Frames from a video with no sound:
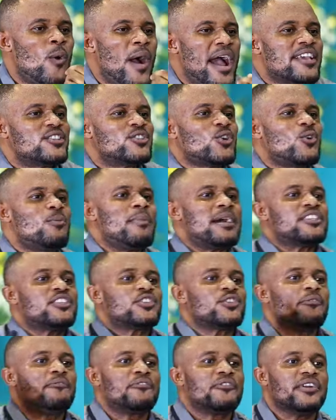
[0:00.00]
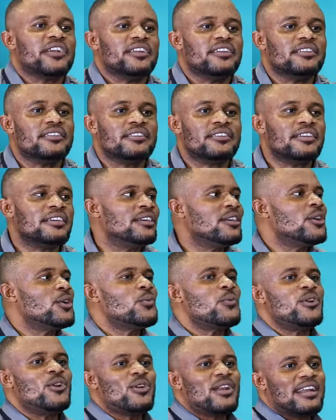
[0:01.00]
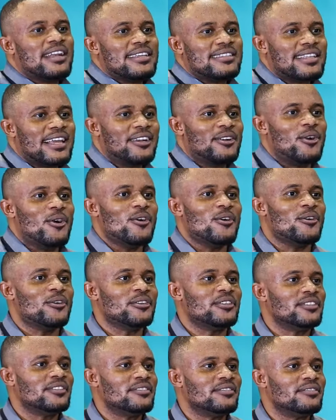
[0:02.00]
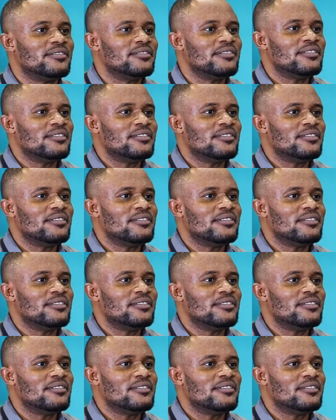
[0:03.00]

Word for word: Why so much suffering? We don't understand God.